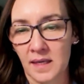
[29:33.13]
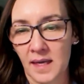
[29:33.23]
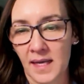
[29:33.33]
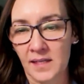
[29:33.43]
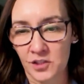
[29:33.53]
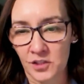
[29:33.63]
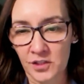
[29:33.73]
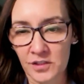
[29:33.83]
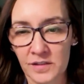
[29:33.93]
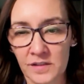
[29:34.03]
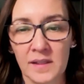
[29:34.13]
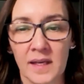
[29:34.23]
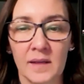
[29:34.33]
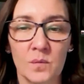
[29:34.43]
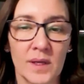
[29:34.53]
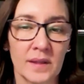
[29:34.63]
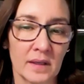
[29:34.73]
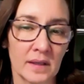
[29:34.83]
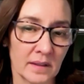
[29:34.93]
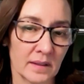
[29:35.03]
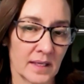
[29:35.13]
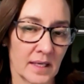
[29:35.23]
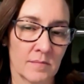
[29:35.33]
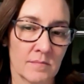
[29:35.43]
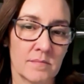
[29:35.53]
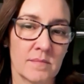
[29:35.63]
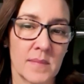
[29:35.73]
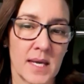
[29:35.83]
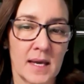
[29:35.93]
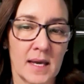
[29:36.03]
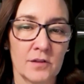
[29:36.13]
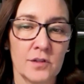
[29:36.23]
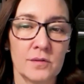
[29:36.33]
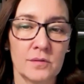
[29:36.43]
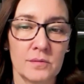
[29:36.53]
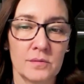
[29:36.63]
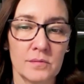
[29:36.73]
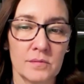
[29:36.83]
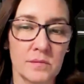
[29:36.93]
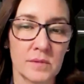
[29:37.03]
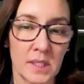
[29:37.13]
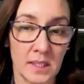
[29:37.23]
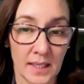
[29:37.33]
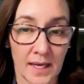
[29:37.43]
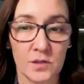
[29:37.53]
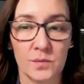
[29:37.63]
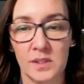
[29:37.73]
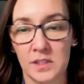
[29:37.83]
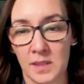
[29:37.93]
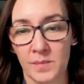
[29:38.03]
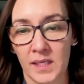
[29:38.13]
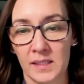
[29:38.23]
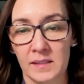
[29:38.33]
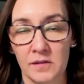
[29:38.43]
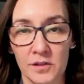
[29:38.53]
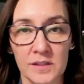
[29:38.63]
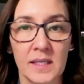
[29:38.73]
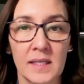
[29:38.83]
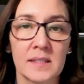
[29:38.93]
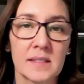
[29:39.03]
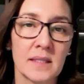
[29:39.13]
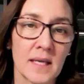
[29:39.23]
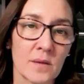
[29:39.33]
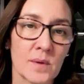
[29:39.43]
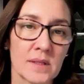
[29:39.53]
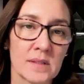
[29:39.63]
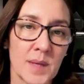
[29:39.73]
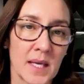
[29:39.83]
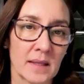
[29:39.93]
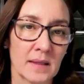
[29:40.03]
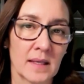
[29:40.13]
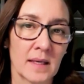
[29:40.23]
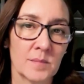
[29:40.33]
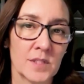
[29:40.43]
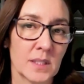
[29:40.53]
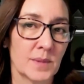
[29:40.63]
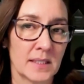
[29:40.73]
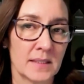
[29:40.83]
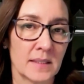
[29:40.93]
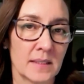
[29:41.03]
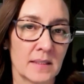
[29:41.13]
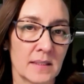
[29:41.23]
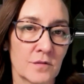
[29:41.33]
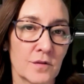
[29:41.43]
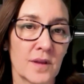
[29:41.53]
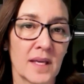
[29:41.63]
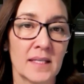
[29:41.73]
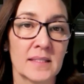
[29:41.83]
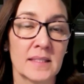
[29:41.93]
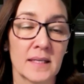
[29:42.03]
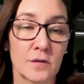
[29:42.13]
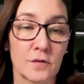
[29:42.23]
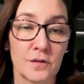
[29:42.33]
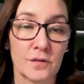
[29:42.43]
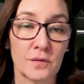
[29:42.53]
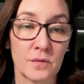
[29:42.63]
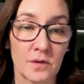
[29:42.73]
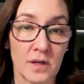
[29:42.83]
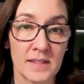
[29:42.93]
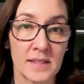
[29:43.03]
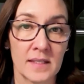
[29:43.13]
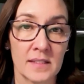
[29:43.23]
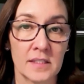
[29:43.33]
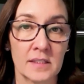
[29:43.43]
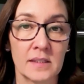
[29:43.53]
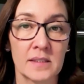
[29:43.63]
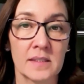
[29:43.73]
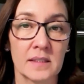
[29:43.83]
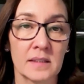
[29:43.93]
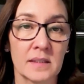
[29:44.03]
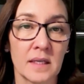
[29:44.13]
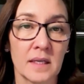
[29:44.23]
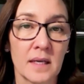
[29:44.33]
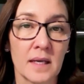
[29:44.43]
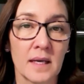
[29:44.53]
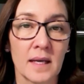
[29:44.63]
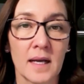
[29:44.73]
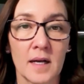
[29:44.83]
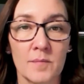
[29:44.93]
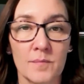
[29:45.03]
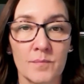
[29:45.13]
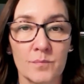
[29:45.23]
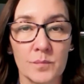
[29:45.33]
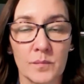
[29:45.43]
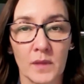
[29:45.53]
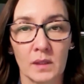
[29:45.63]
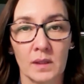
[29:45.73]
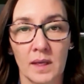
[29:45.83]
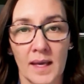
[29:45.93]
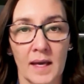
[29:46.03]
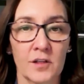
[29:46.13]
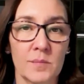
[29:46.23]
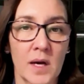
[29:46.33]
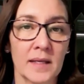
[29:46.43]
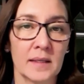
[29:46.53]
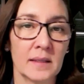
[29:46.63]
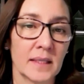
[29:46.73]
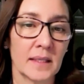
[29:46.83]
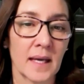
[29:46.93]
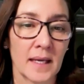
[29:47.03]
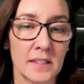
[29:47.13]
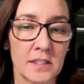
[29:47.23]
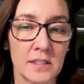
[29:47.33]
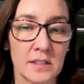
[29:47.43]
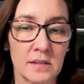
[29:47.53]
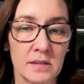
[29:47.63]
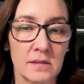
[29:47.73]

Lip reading: ACHOs and whether how you can engage with GPs in those settings, and the other one's about GPs through the Head to Health organisations and how you might engage